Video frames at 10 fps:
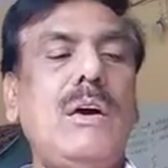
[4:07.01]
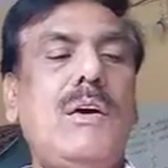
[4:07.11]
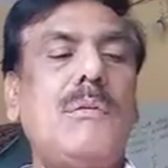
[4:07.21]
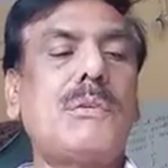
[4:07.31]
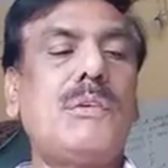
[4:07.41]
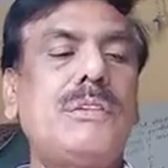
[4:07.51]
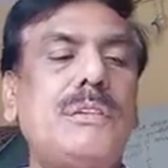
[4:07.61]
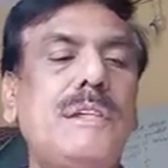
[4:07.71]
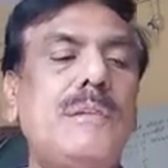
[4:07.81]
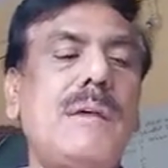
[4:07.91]
of
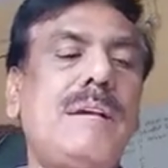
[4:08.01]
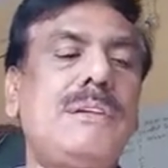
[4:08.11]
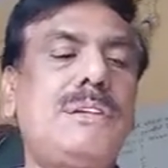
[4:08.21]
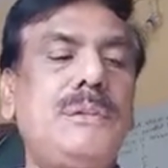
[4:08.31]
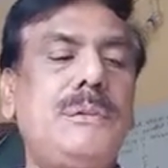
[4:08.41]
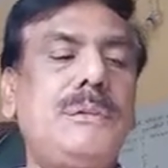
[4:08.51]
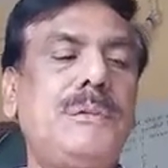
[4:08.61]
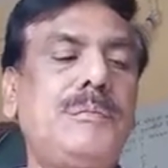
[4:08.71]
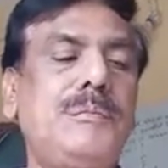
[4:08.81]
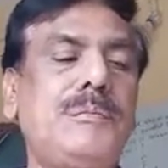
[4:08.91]
constant magnitude
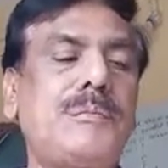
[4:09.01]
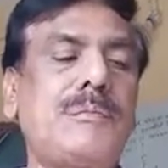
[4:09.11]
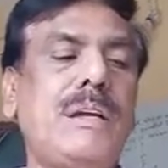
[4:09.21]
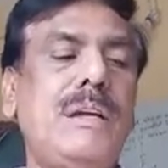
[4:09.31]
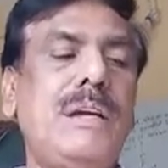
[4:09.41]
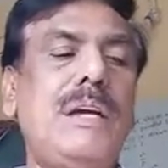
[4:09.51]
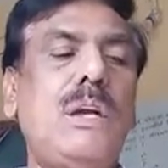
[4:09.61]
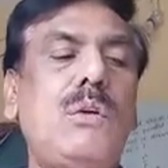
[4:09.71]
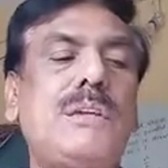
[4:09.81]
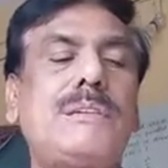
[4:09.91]

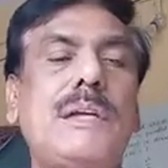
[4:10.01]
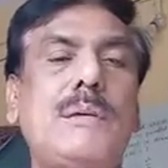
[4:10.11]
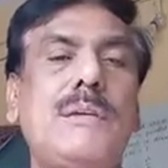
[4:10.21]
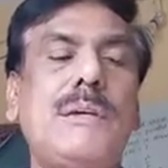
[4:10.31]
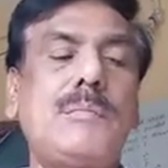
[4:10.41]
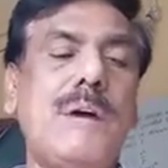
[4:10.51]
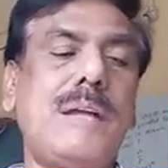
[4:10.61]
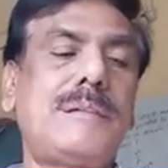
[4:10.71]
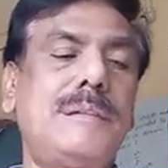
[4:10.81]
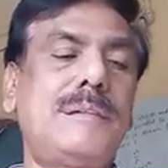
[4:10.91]
along a circular
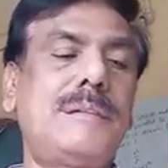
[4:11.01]
path,